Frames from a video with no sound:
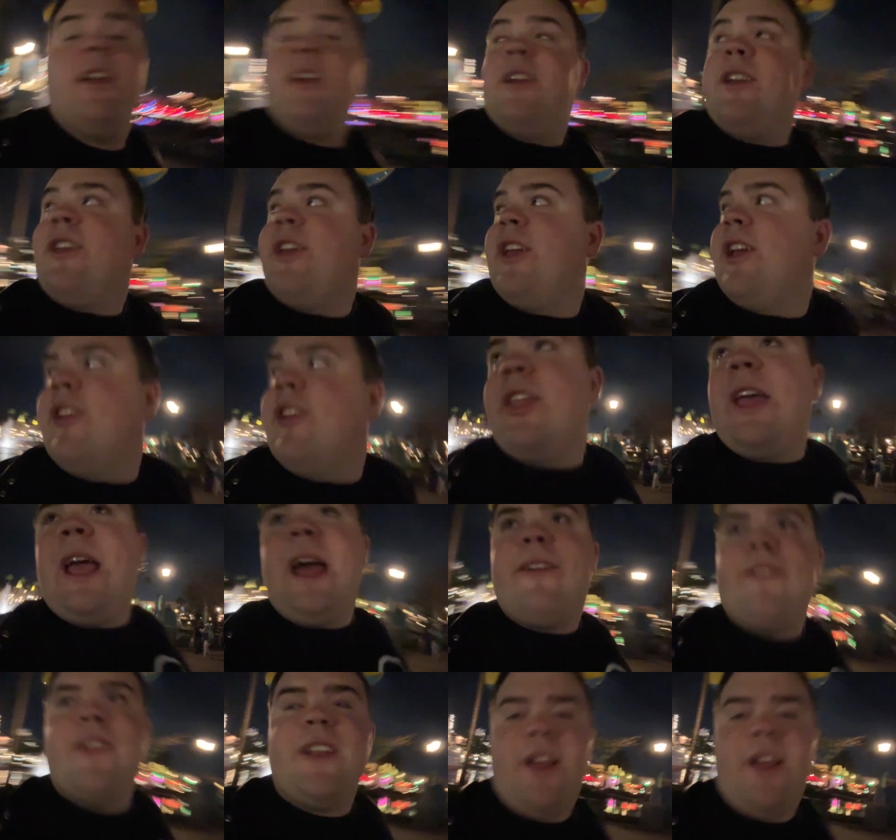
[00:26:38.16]
You hear they
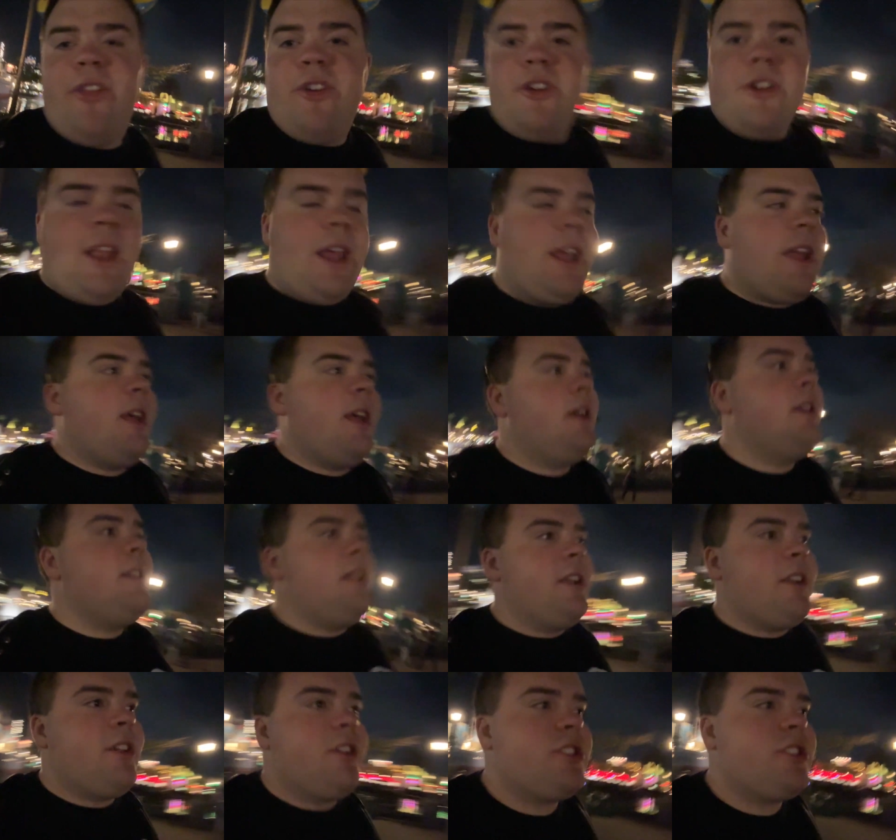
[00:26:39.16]
have another like
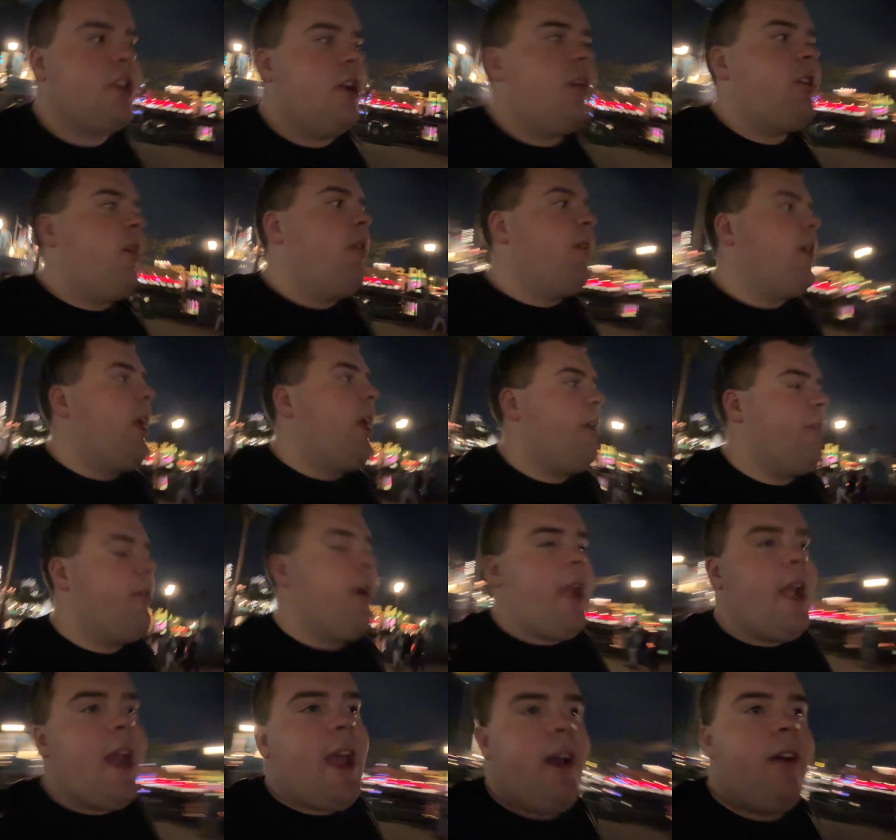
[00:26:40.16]
little show going on
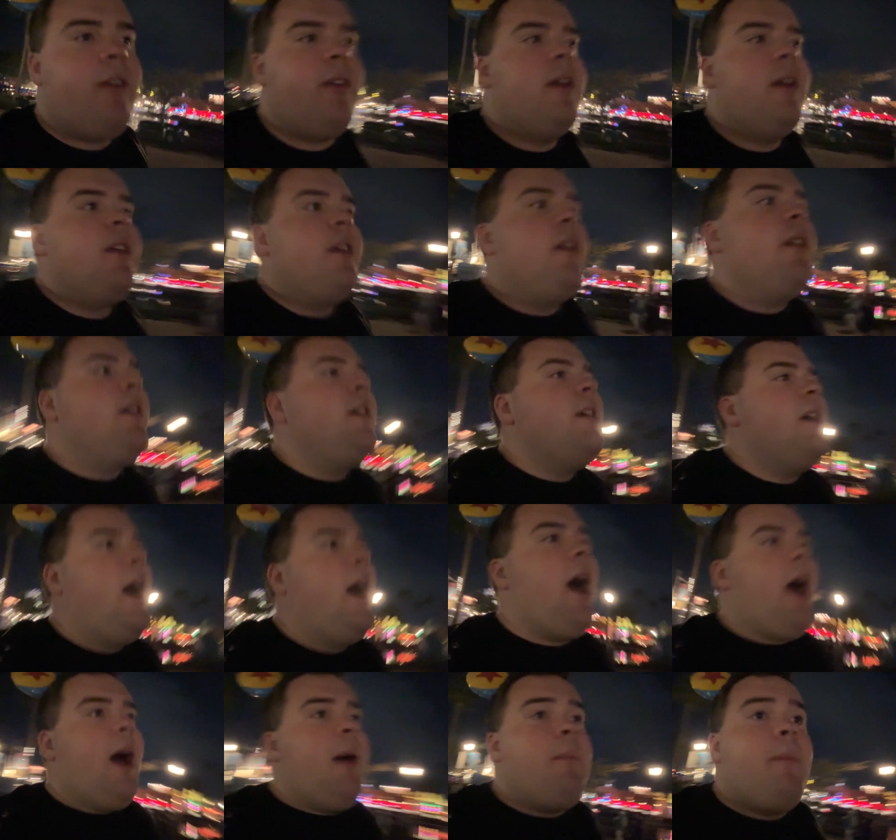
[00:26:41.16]
right now,
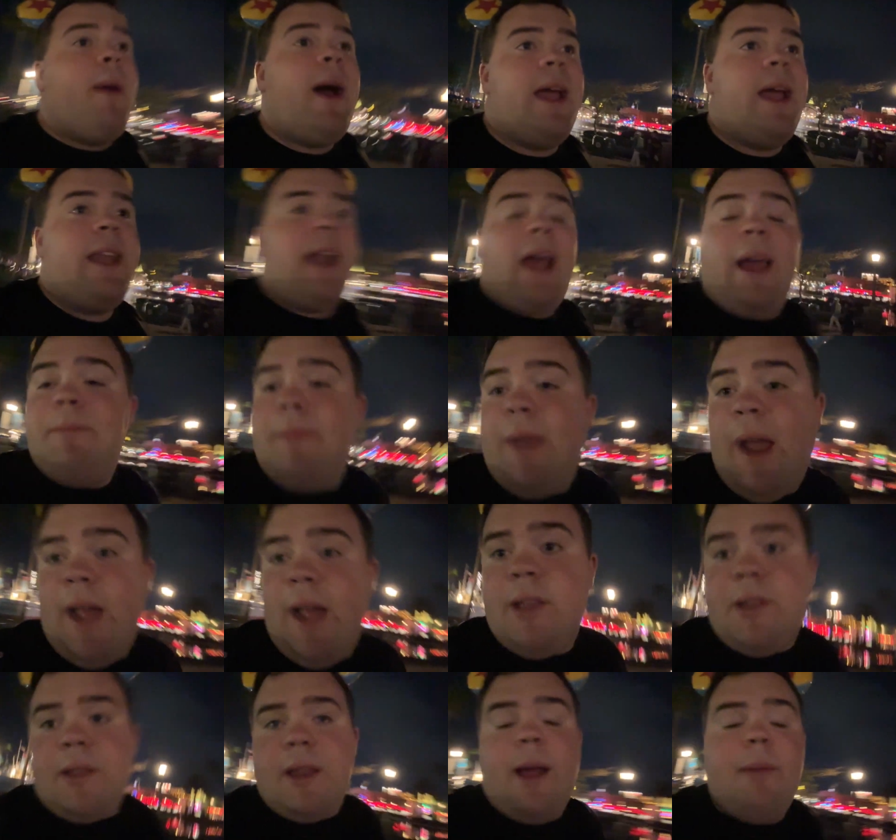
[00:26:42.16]
but I'm
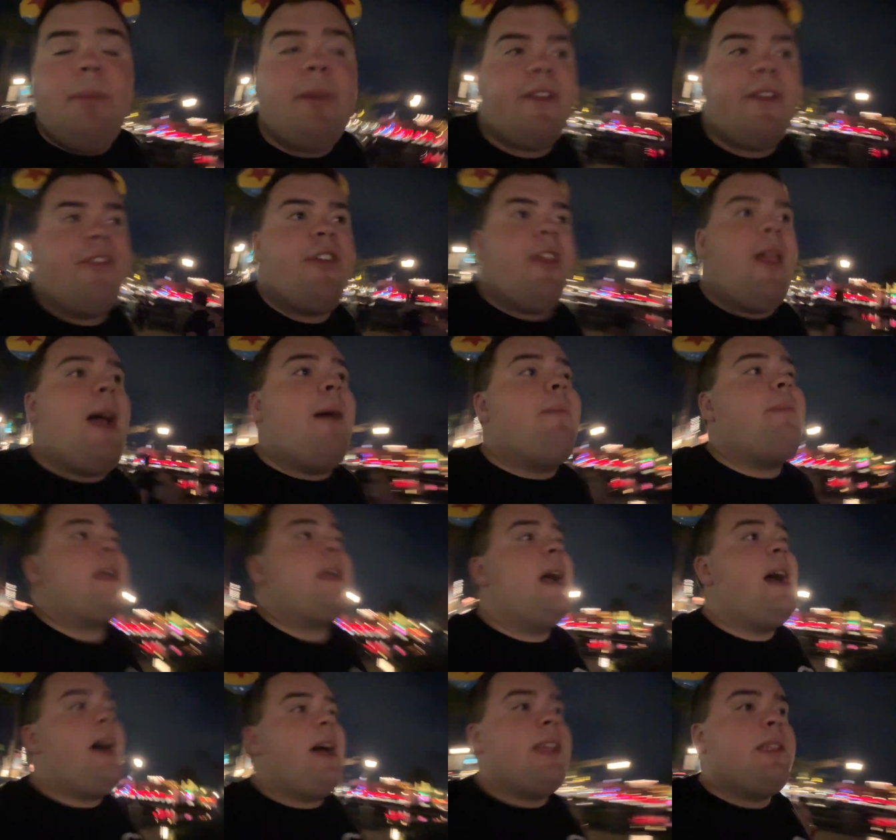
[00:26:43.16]
not stopping for that
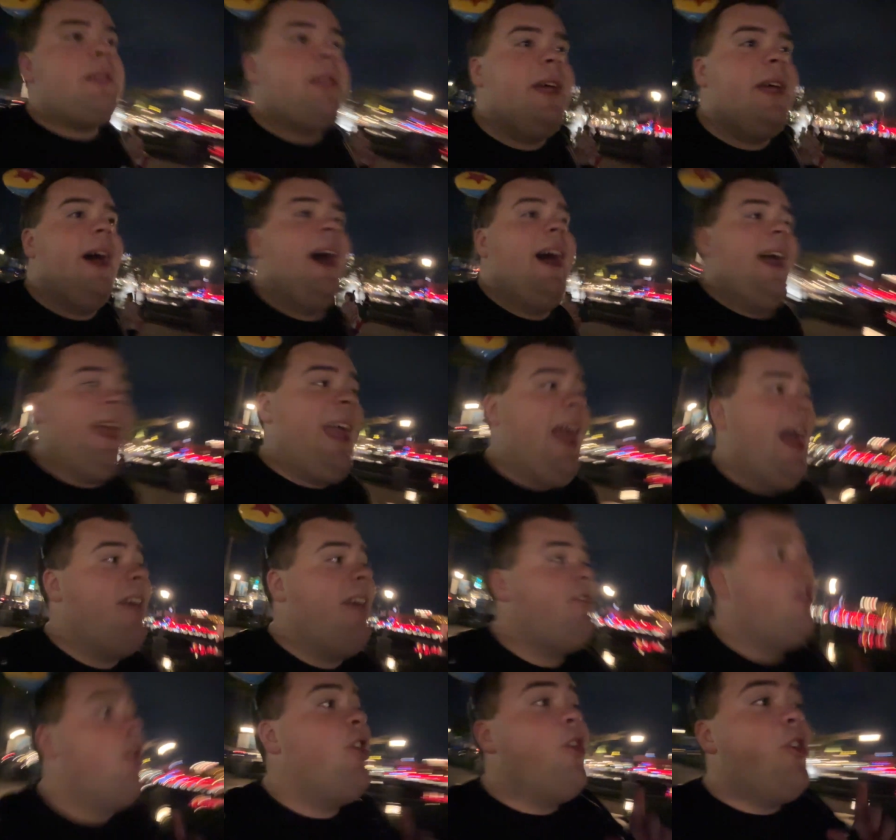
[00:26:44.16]
because I have
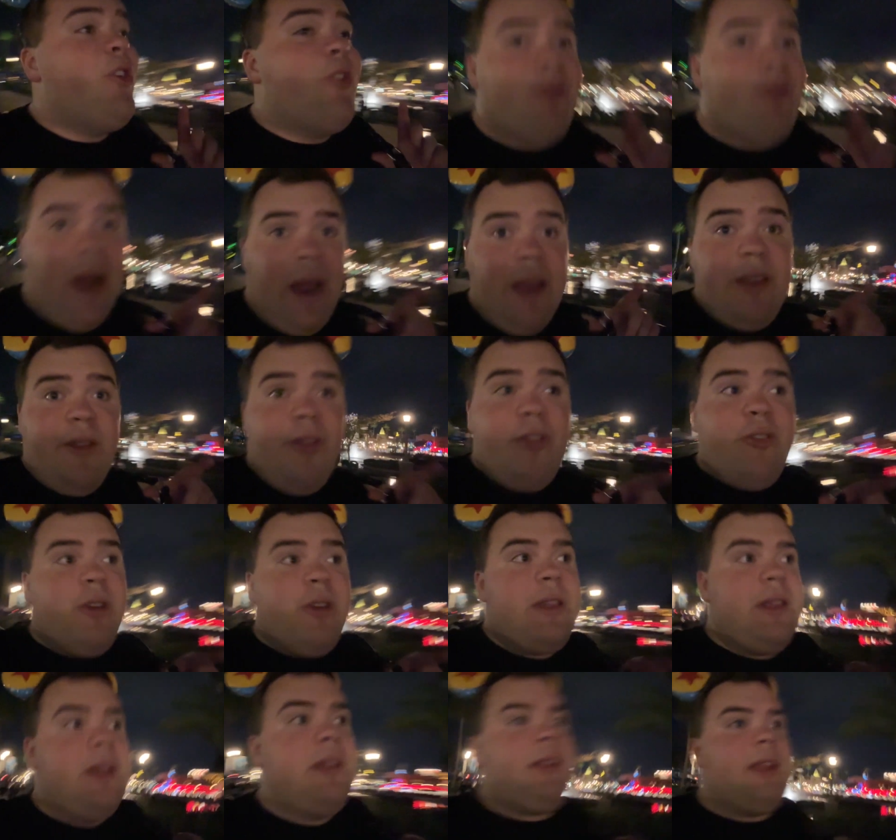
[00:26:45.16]
Rise of the
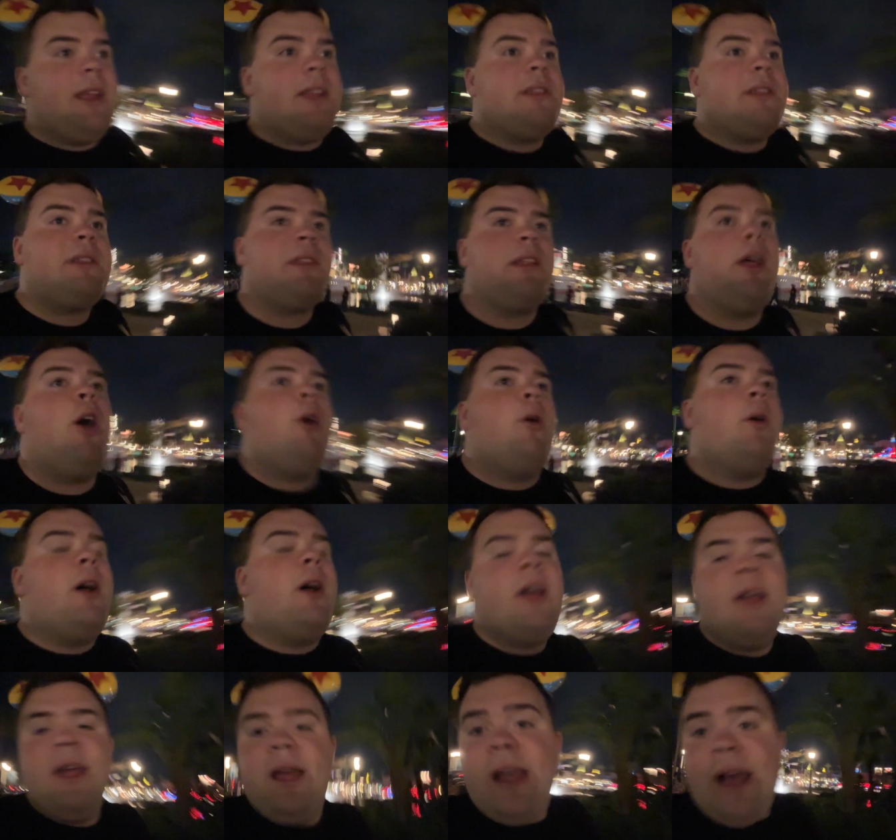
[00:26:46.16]
Resistance. So
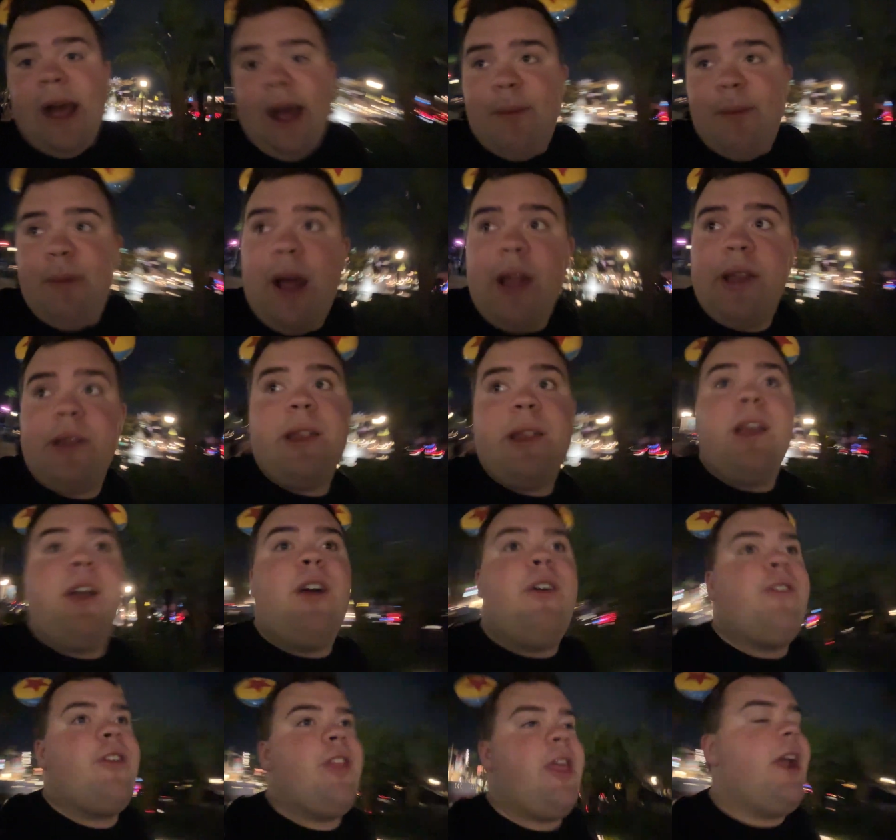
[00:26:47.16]
I'm hustling
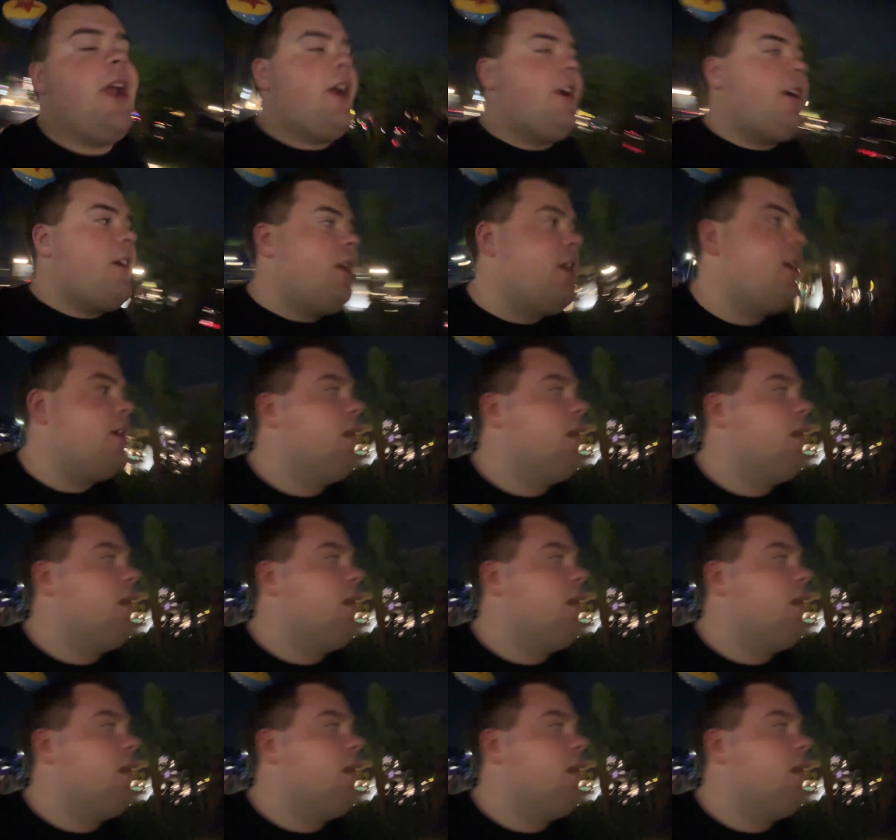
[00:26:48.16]
over there.